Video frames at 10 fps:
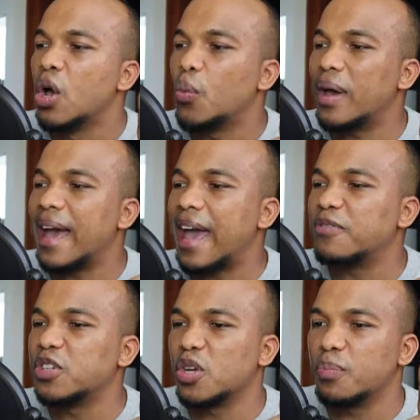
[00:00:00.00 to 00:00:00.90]
where
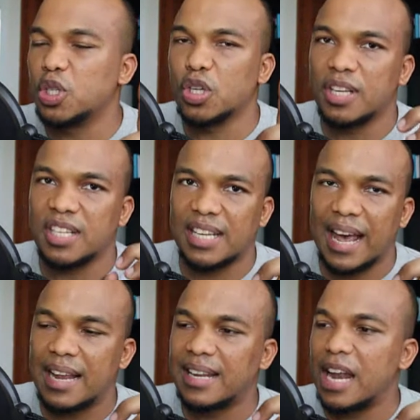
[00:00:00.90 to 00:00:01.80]
every submission is
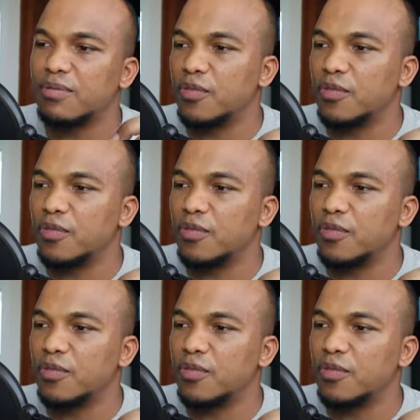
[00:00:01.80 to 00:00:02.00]
scanned and